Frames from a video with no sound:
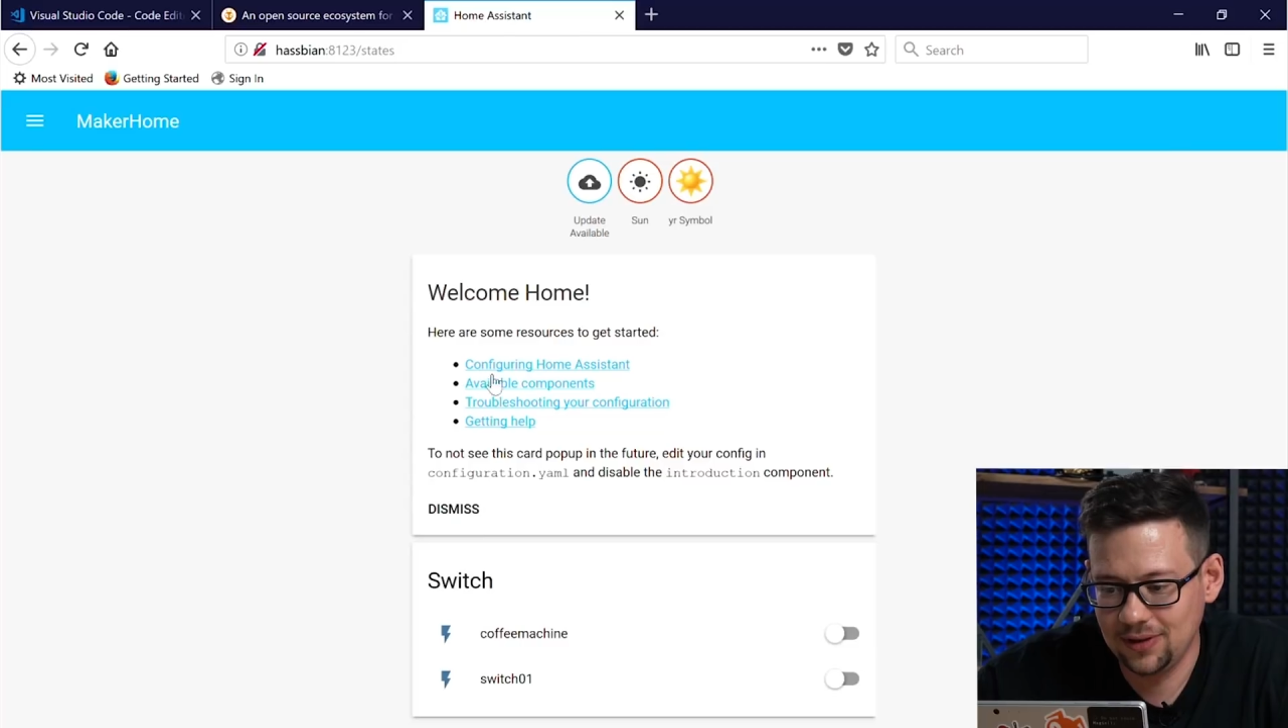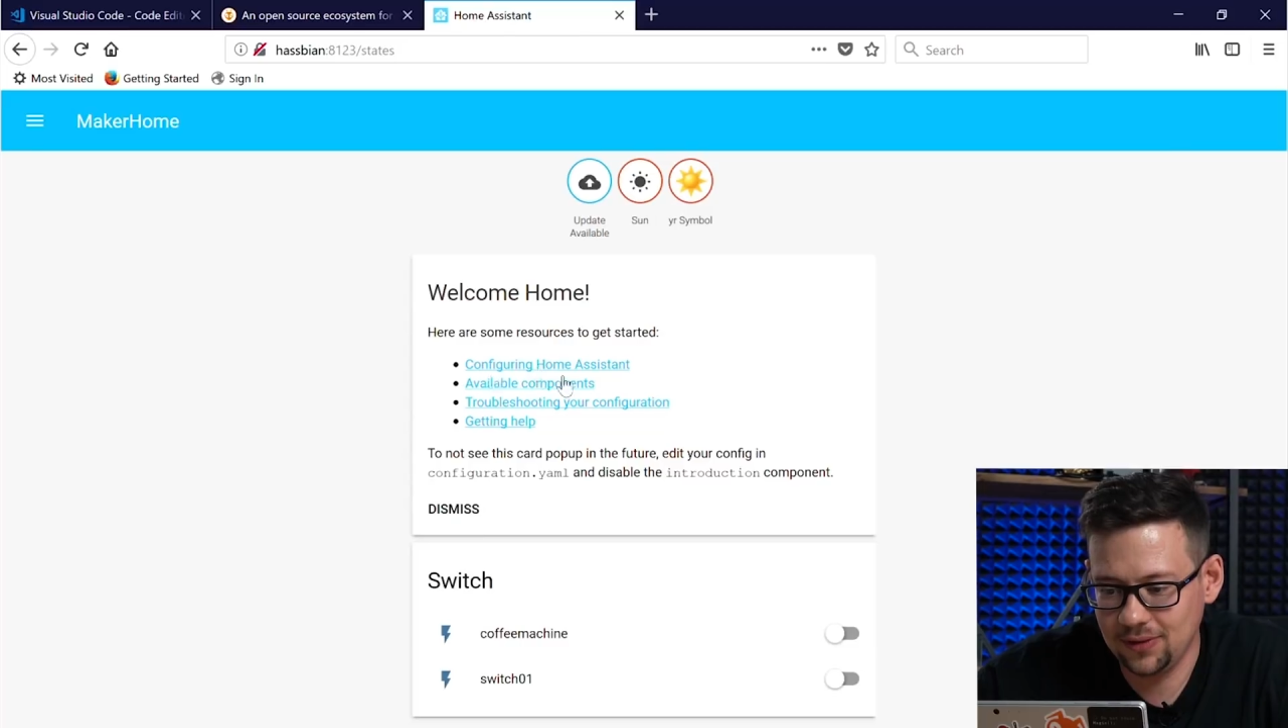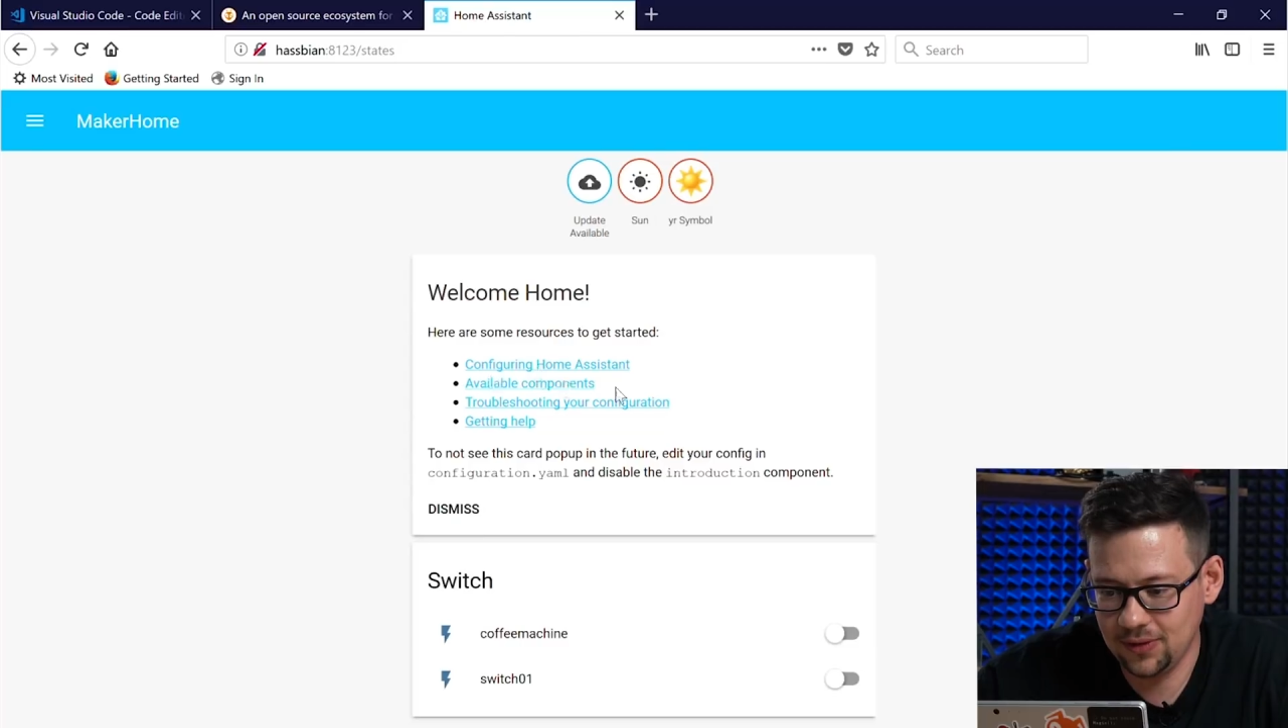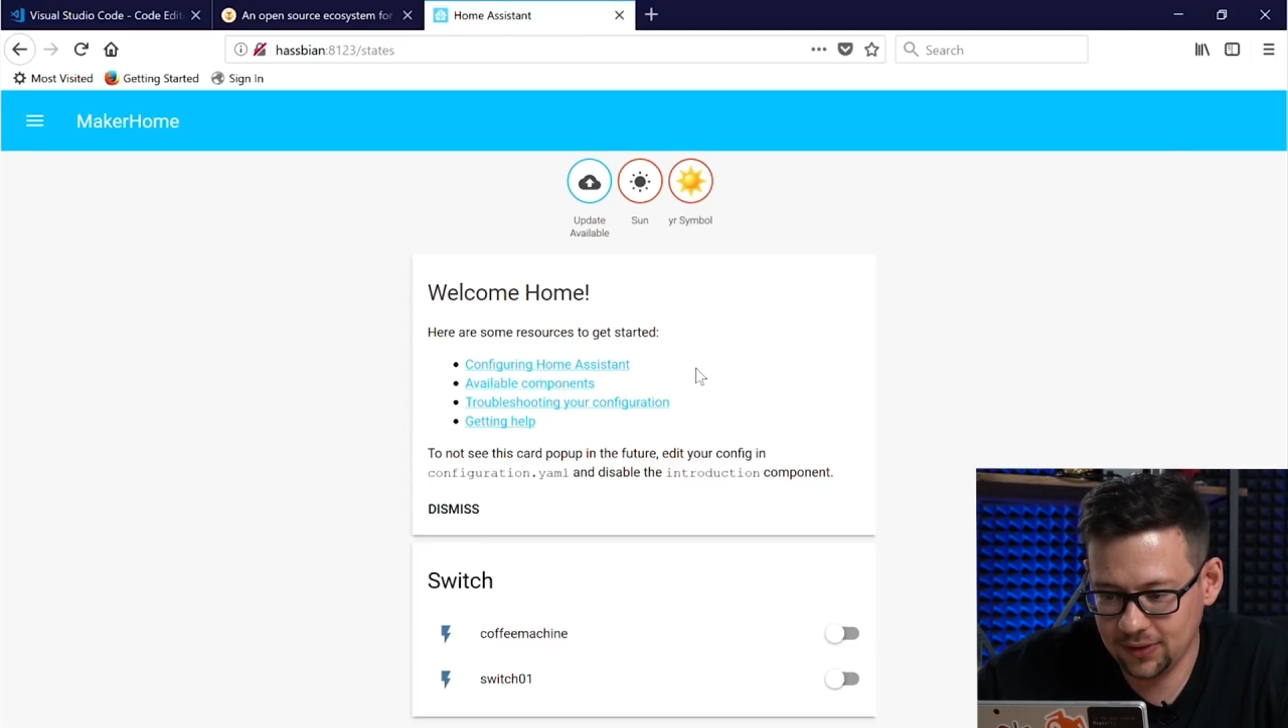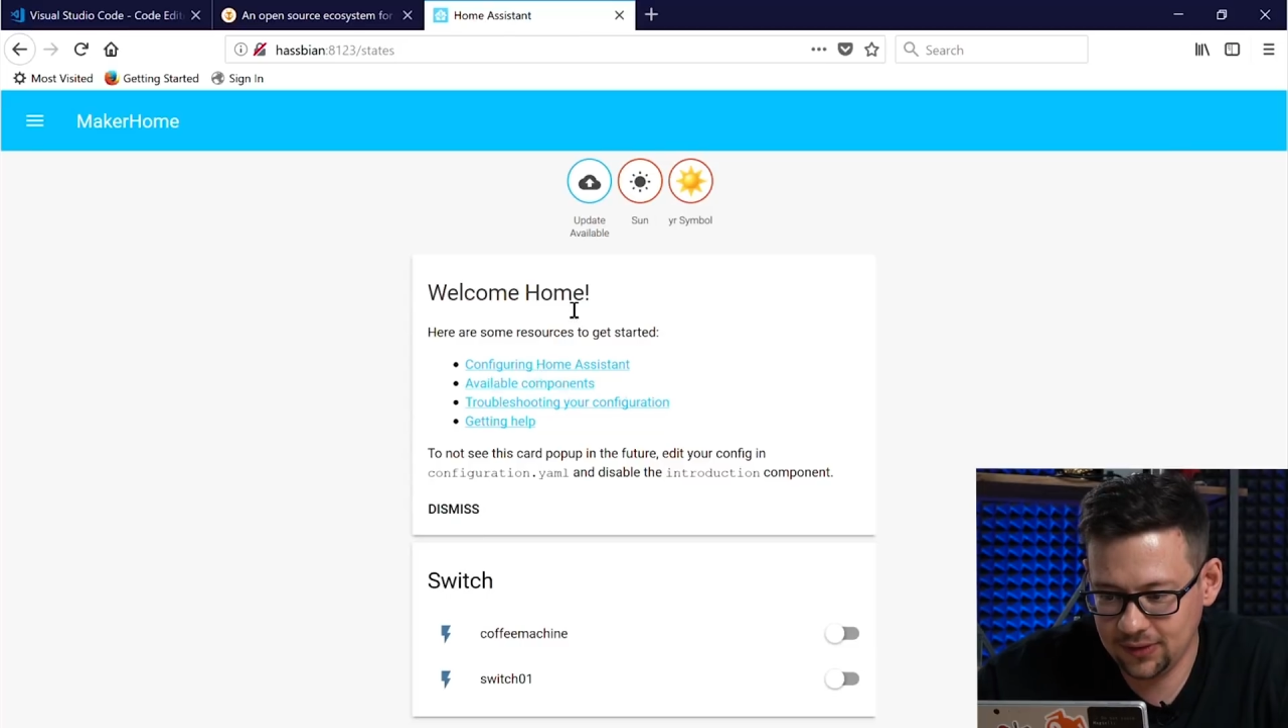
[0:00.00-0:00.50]

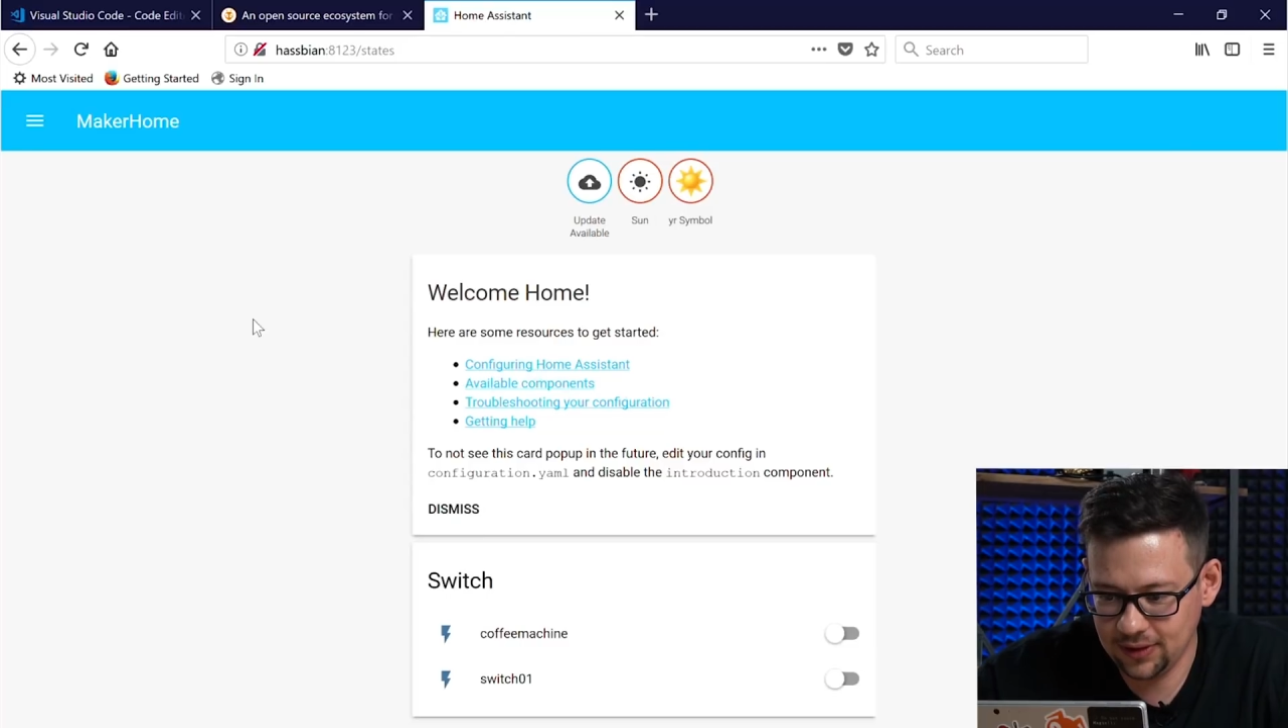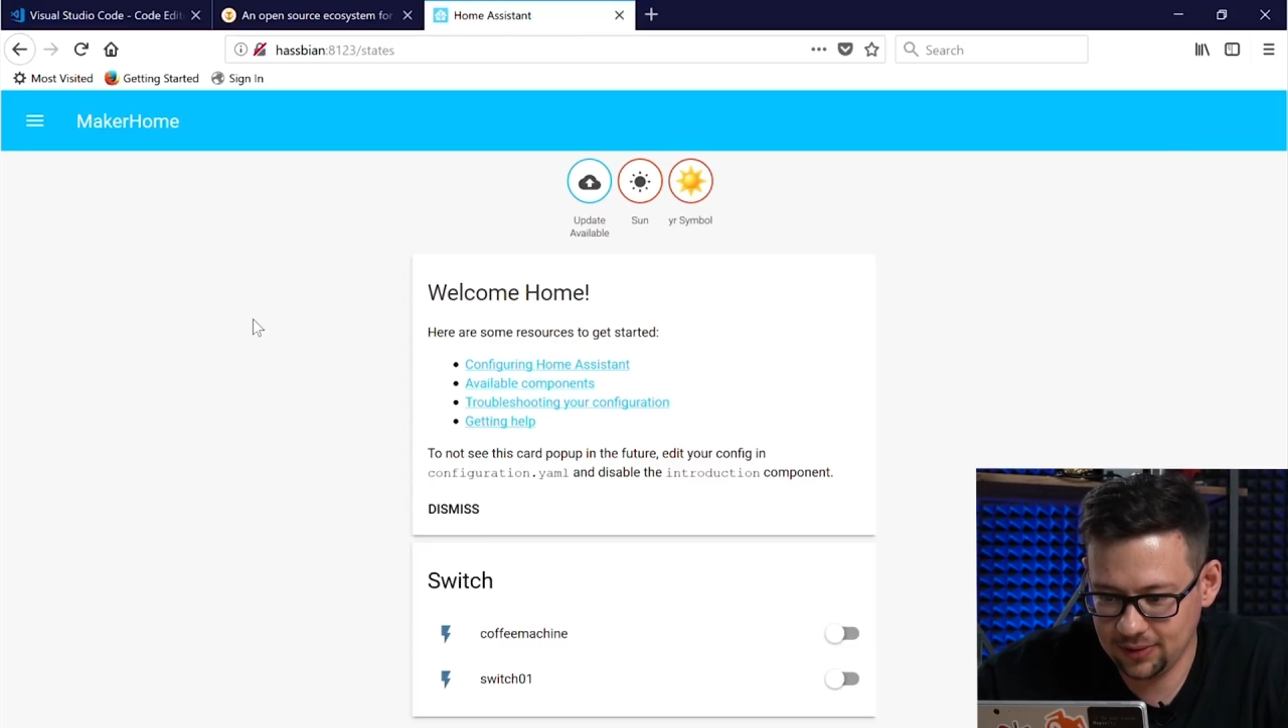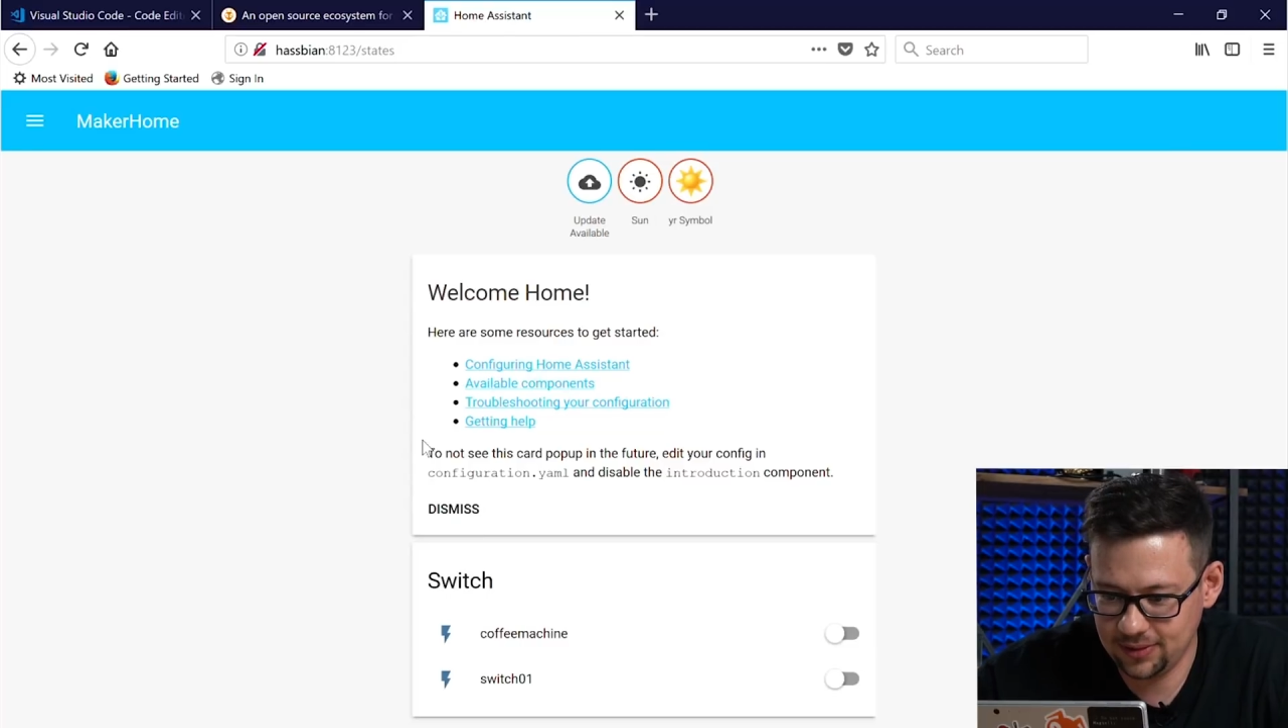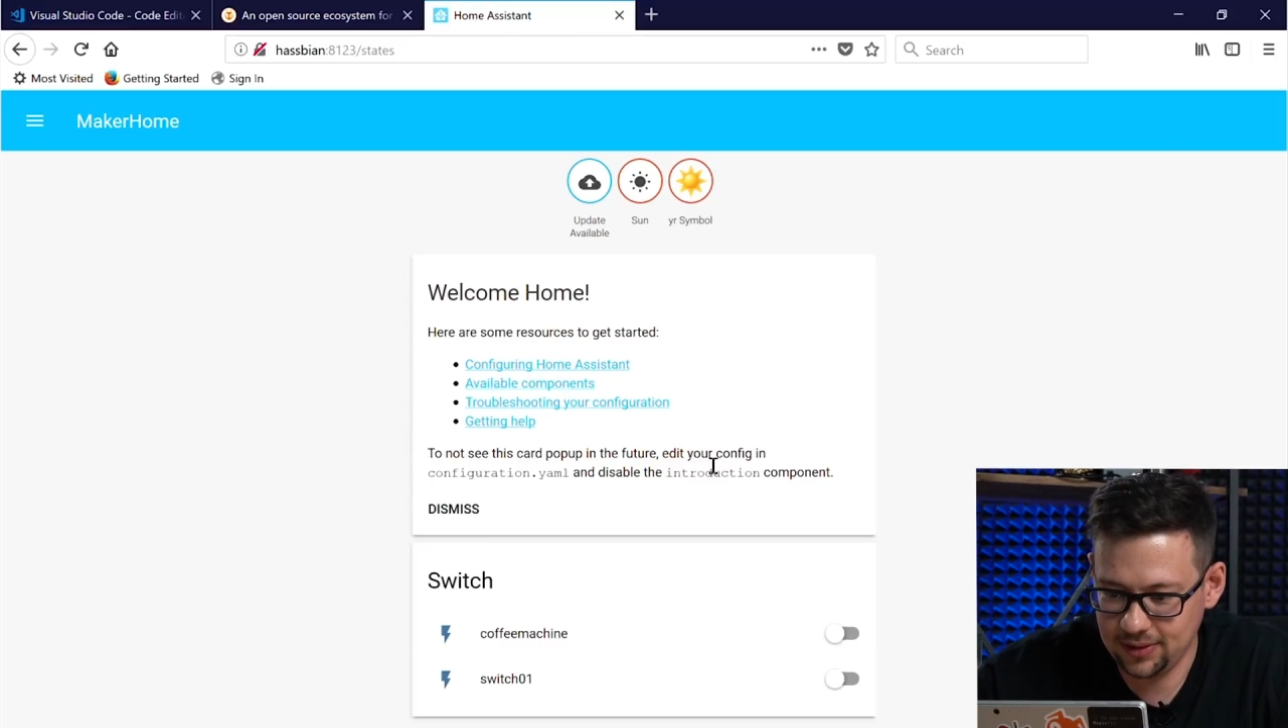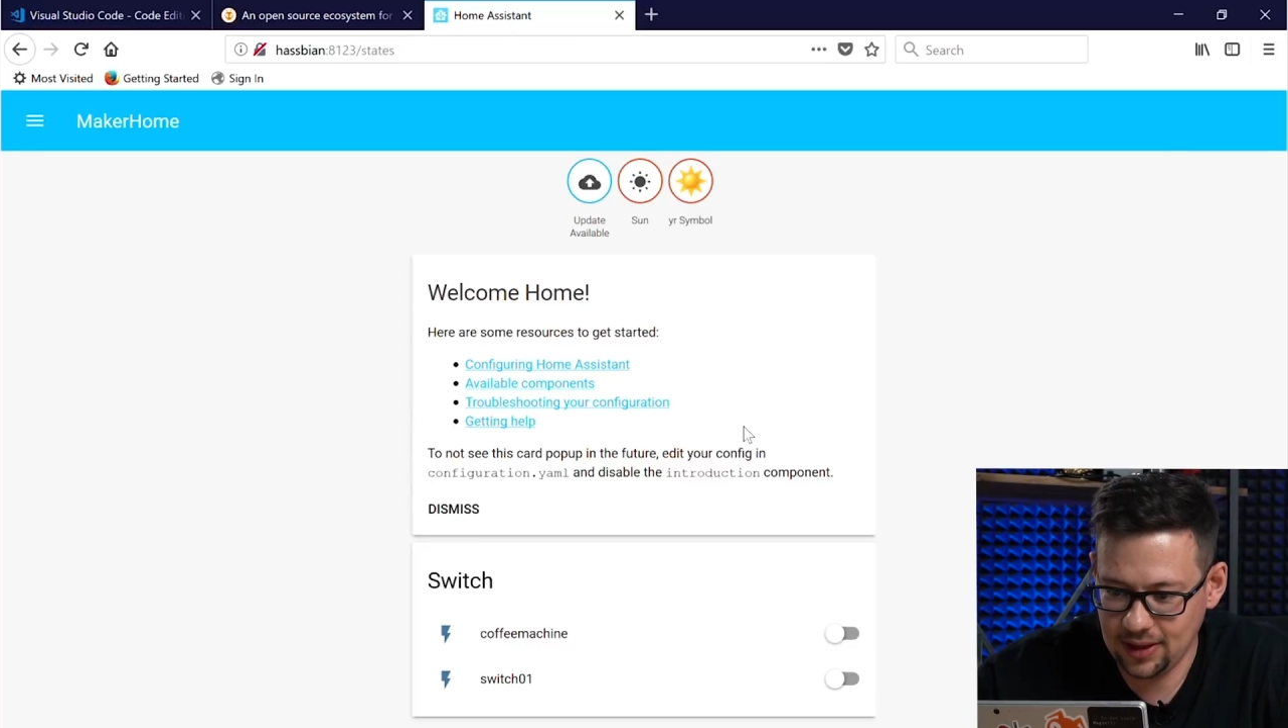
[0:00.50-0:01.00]
this
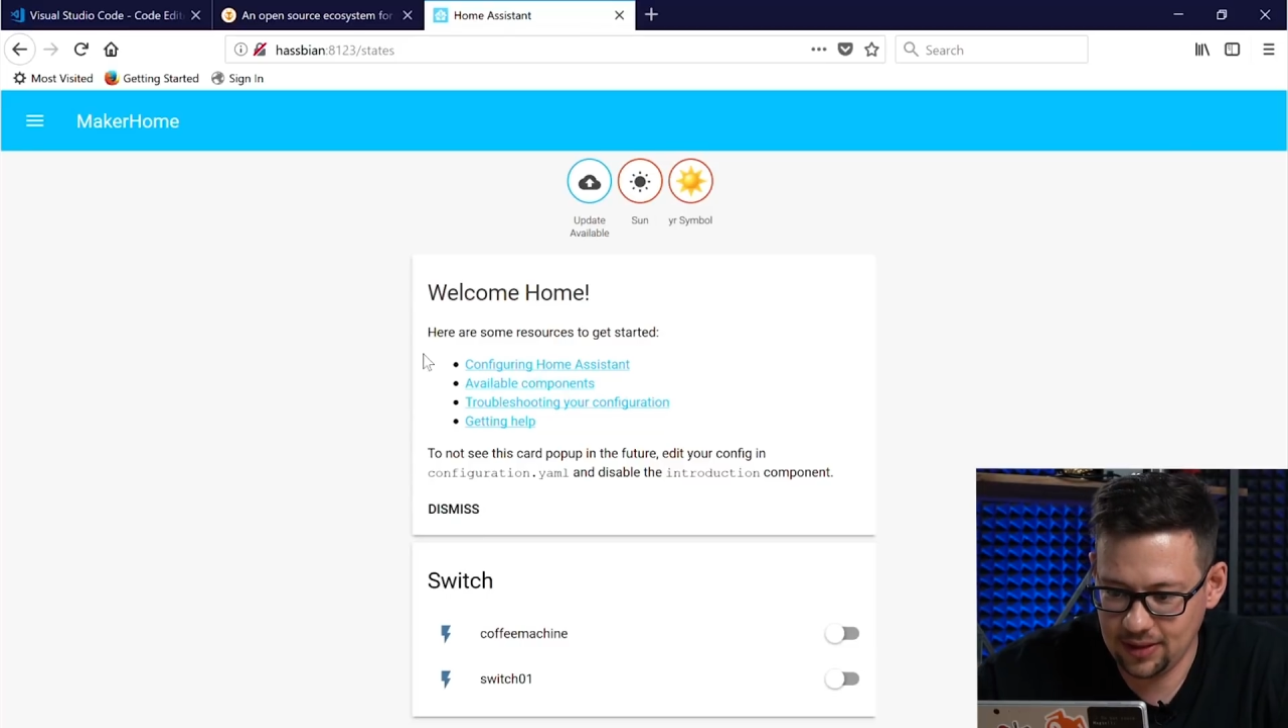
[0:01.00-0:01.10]
year,